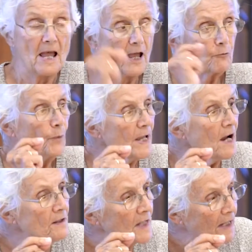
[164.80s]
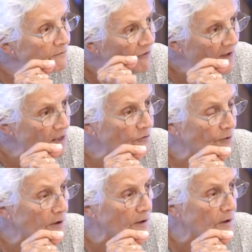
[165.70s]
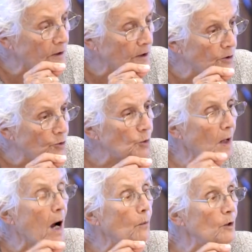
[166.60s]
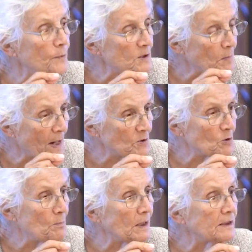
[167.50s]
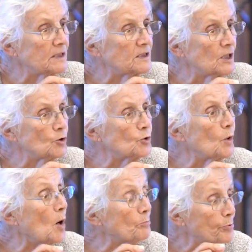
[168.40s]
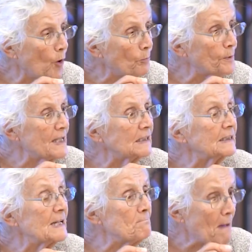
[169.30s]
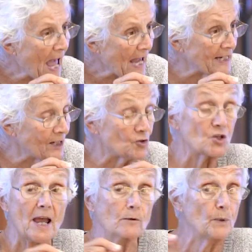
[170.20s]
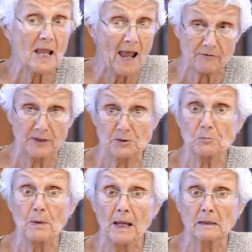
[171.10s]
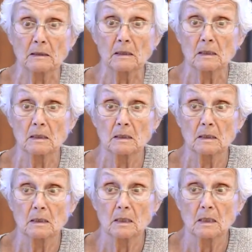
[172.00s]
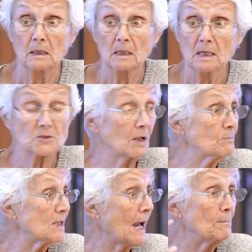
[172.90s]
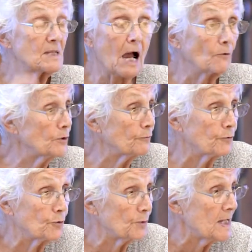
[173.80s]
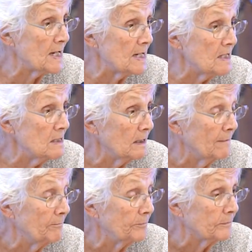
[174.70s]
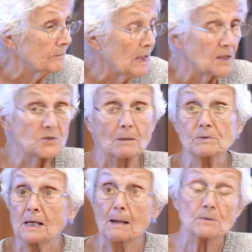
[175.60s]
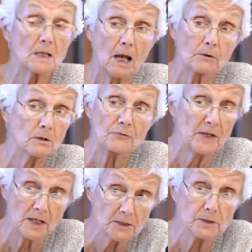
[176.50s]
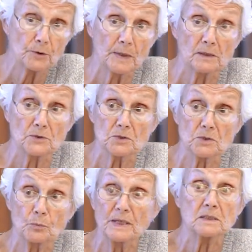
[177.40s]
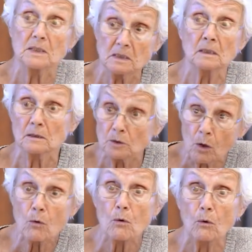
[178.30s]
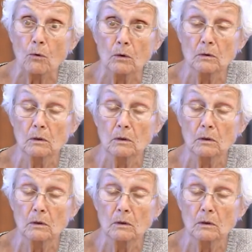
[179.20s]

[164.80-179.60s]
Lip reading: If we are not faithful to our responsibility to appropriately manage, and we haven't been, sometimes out of greed, sometimes out of ignorance, we didn't know,